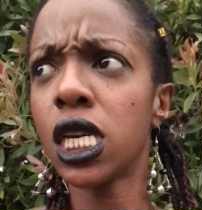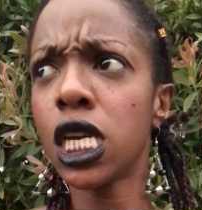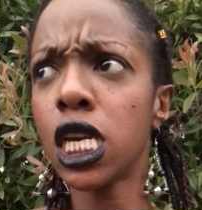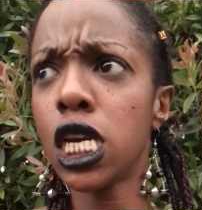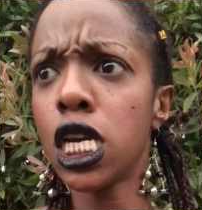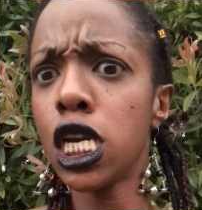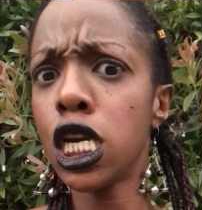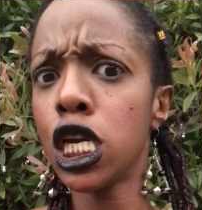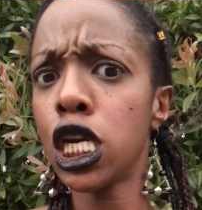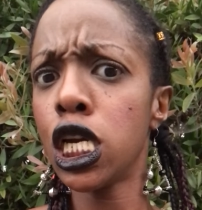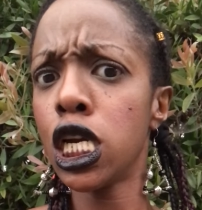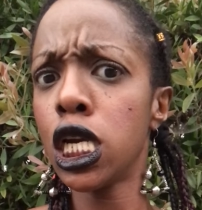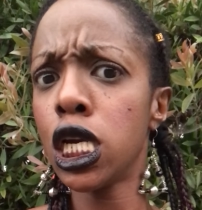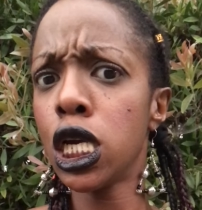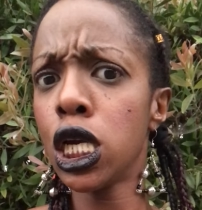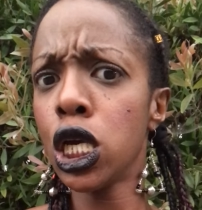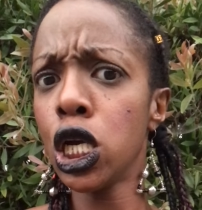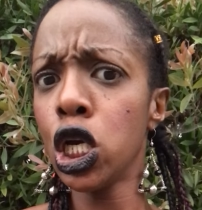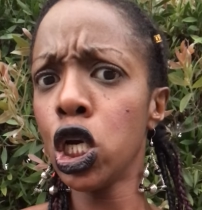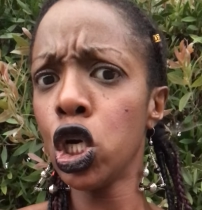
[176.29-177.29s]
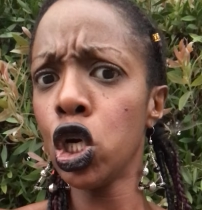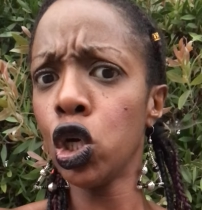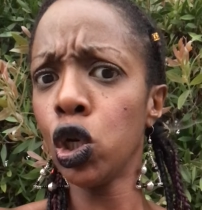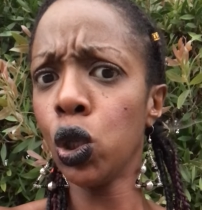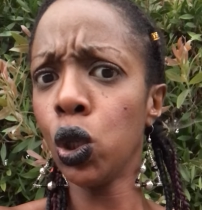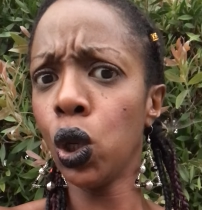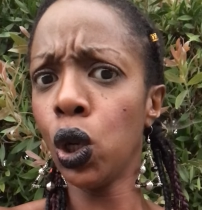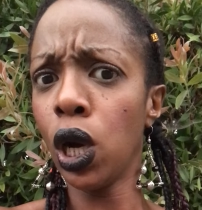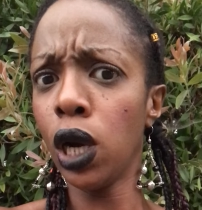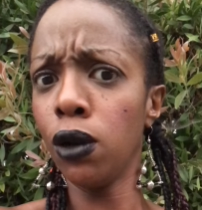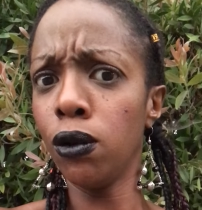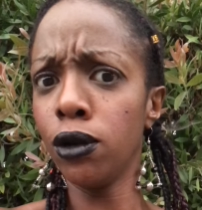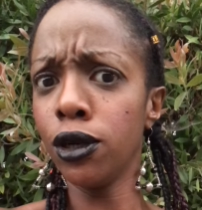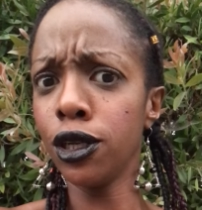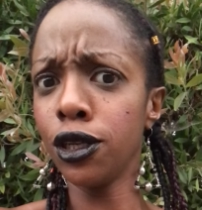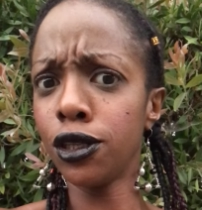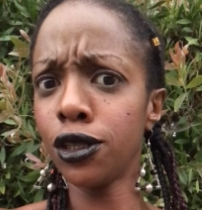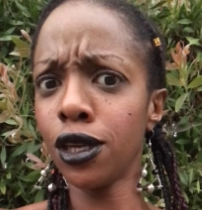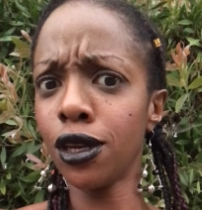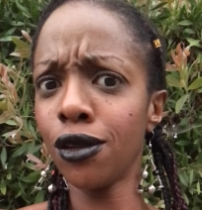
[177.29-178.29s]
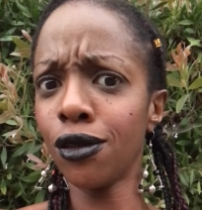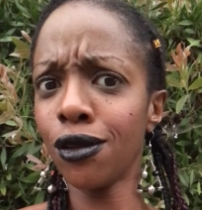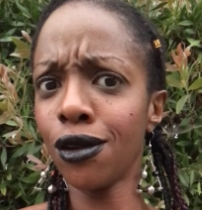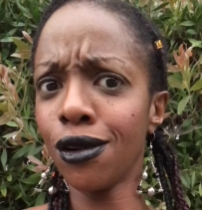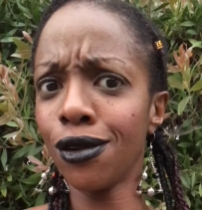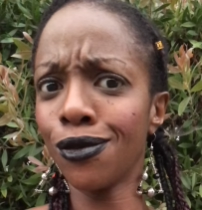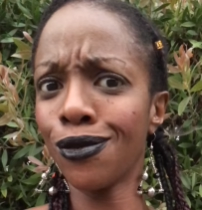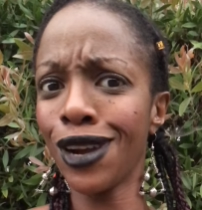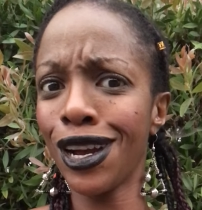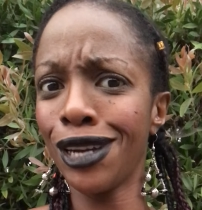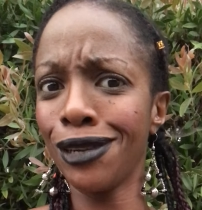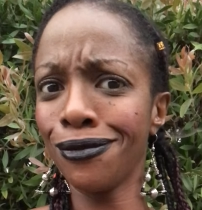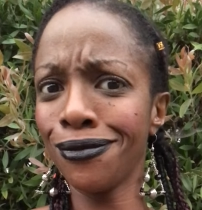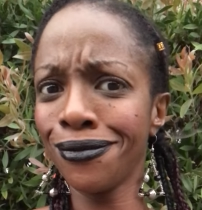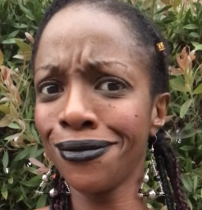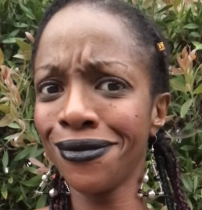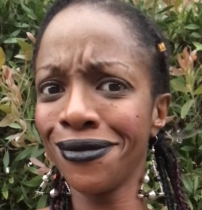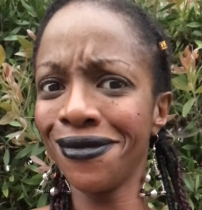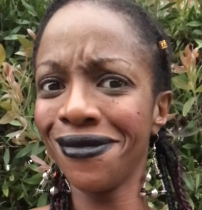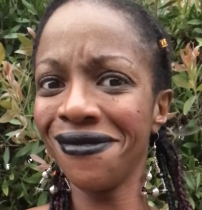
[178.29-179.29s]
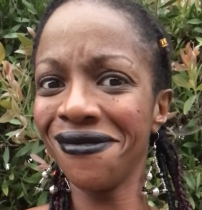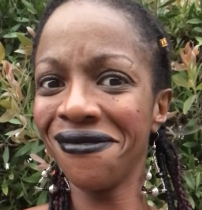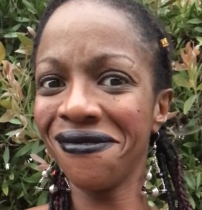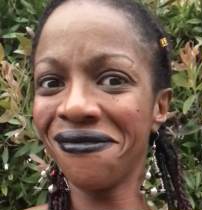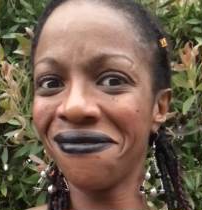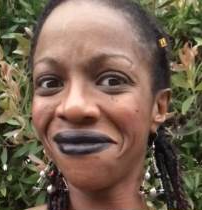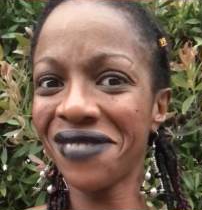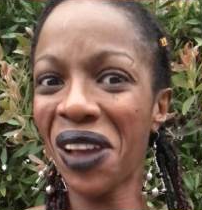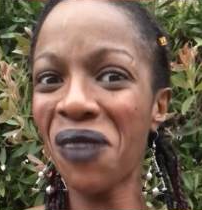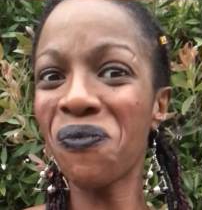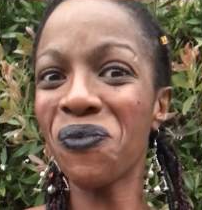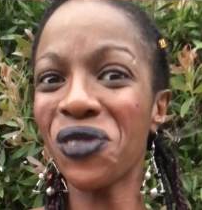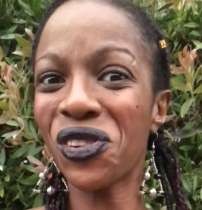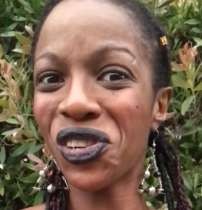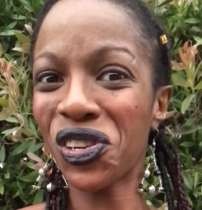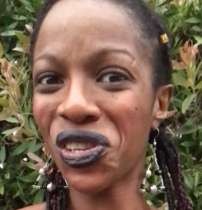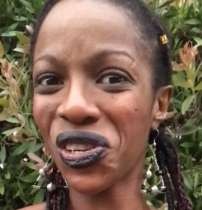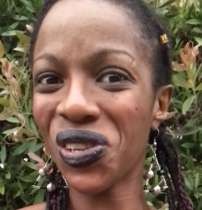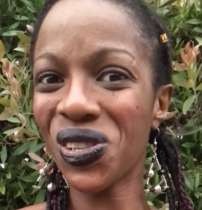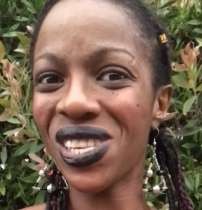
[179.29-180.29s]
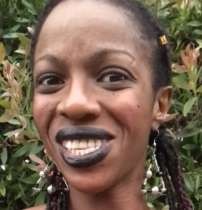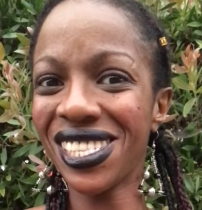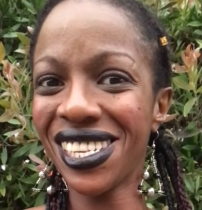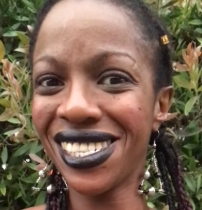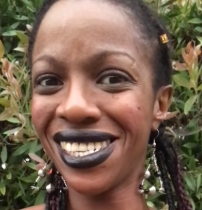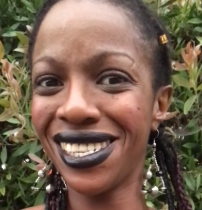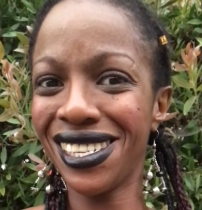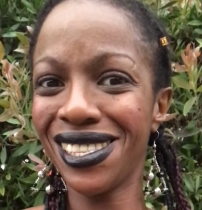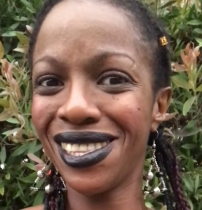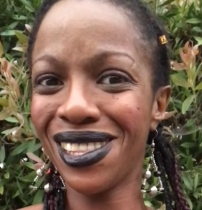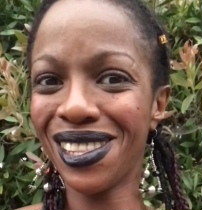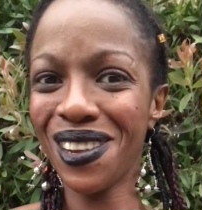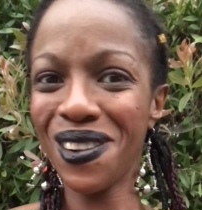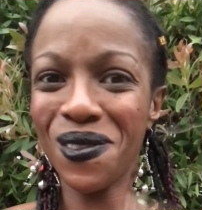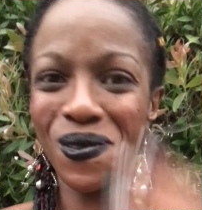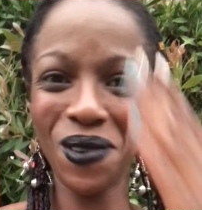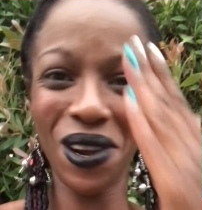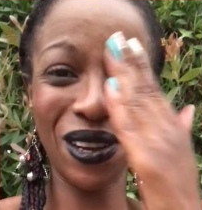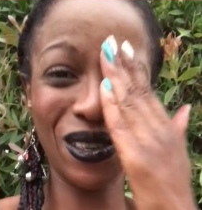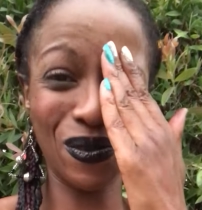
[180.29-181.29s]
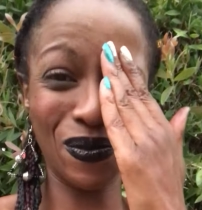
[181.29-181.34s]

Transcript: I want to say third round. Pretty sure this ended in the third round.